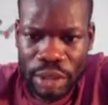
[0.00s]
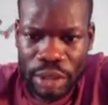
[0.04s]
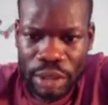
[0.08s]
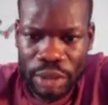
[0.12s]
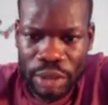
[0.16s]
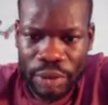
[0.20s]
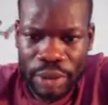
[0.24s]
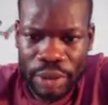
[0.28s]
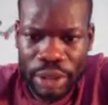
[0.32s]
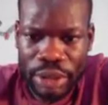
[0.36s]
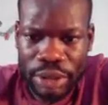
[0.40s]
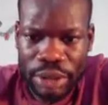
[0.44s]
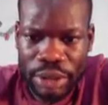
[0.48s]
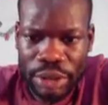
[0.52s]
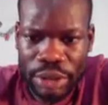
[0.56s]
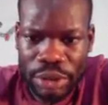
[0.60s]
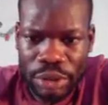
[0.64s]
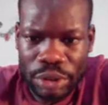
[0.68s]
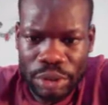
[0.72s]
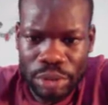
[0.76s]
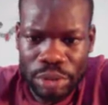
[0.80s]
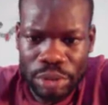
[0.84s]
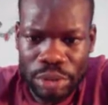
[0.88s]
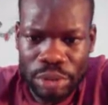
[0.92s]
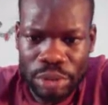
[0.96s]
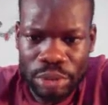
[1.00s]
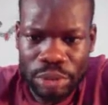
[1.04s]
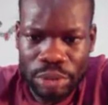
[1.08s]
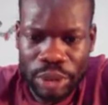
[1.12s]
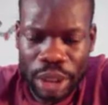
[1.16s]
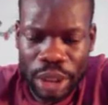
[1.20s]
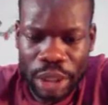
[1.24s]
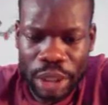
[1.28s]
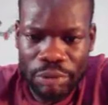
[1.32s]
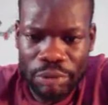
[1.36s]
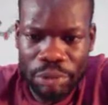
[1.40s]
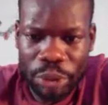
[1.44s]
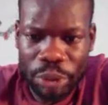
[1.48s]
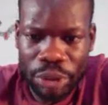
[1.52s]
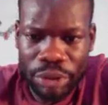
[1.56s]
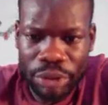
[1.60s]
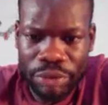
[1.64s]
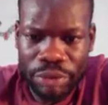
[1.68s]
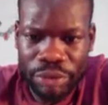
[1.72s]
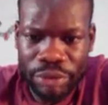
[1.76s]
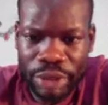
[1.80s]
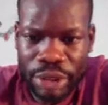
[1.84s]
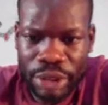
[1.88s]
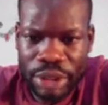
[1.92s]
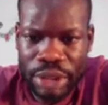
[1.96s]
All right, so we have module
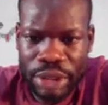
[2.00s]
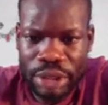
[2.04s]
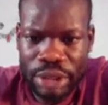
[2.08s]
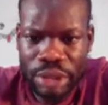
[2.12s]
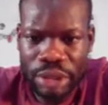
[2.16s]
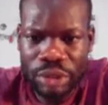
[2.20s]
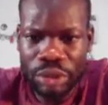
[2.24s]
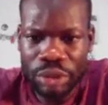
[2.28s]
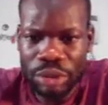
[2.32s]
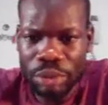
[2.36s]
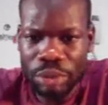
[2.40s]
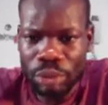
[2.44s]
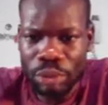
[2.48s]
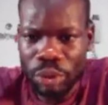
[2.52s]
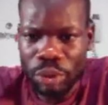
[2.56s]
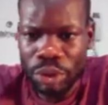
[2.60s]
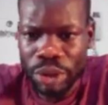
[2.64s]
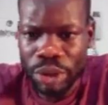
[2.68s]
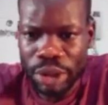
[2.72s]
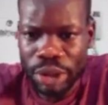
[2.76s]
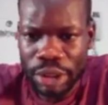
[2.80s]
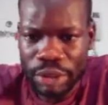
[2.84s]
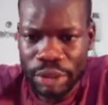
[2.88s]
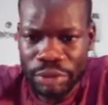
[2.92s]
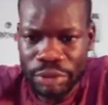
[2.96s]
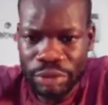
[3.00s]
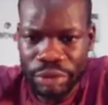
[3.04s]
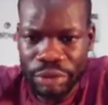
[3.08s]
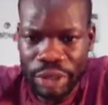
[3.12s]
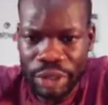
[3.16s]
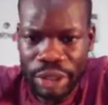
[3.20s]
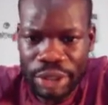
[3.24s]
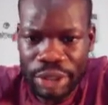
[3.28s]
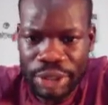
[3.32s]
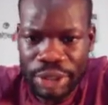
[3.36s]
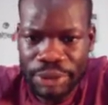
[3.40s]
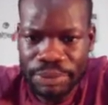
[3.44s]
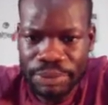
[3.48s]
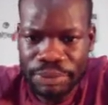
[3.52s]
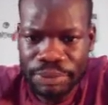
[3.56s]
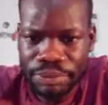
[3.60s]
fit is equal to module dot fit.